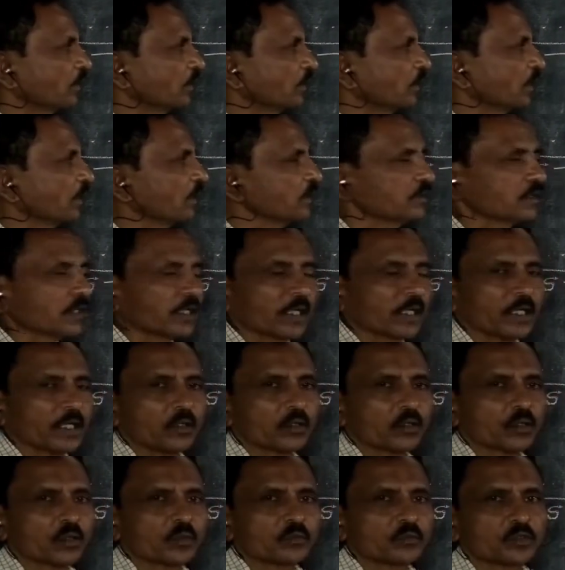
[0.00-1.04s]
that is rate
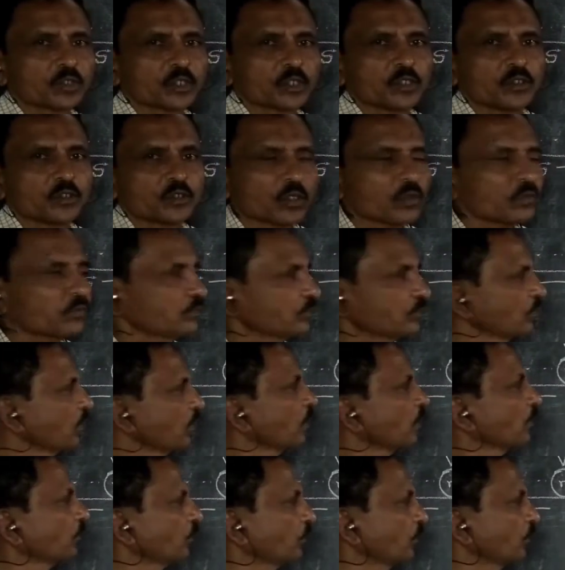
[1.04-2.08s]
of change of
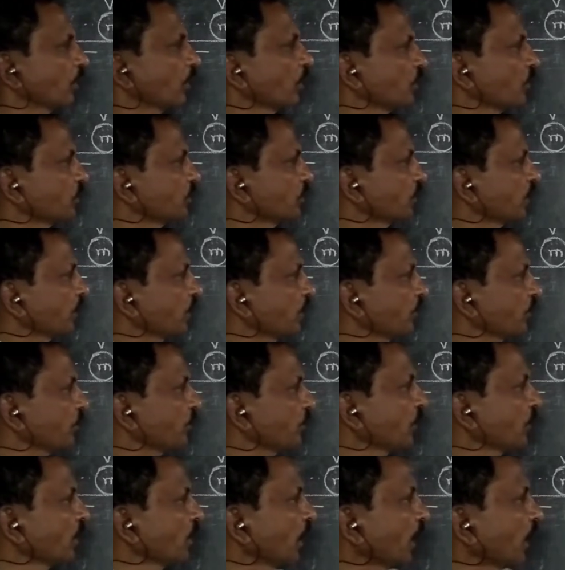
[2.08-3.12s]
velocity,
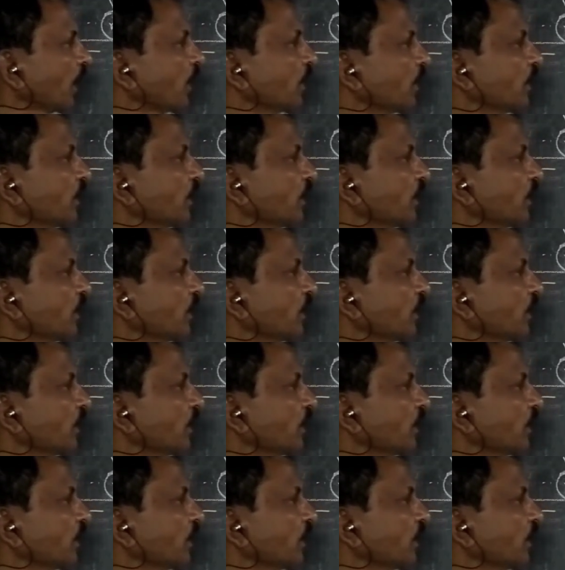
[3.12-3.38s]
and